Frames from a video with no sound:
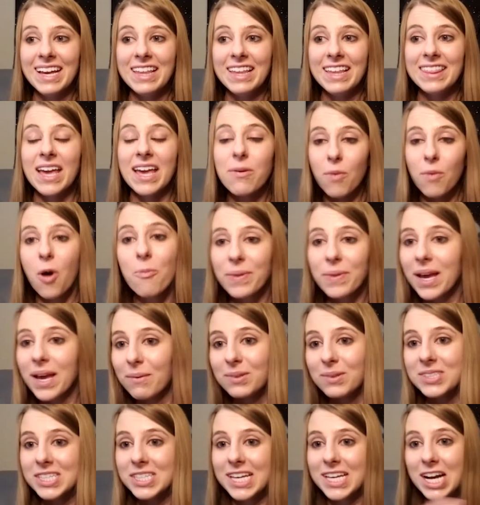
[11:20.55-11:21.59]
they won't be
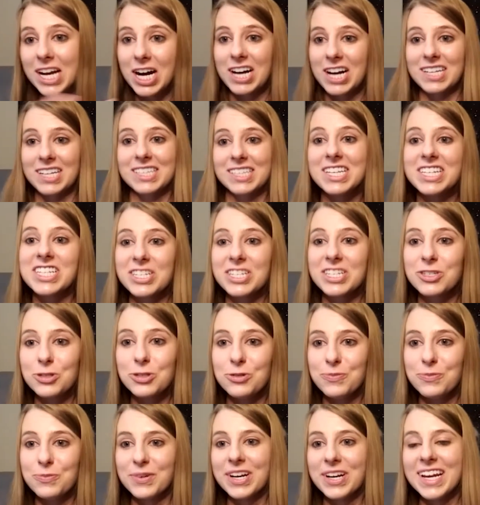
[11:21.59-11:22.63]
able to get oxygen
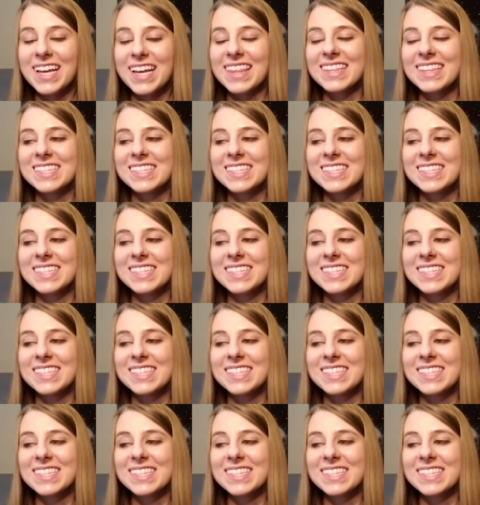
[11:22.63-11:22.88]
to breathe. Yeah.